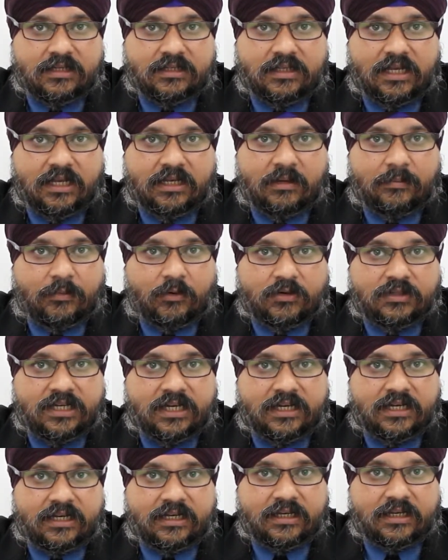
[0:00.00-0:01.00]
then the
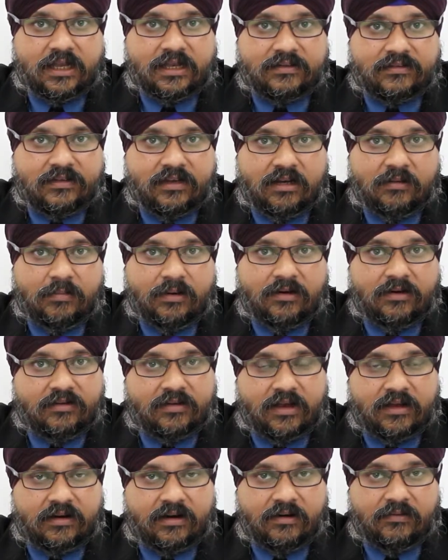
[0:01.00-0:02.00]
project can still be
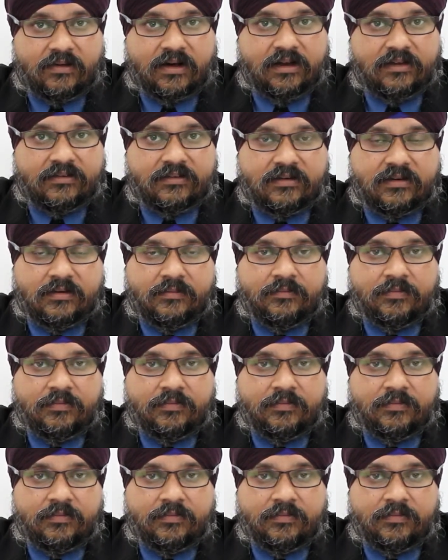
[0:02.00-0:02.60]
revised.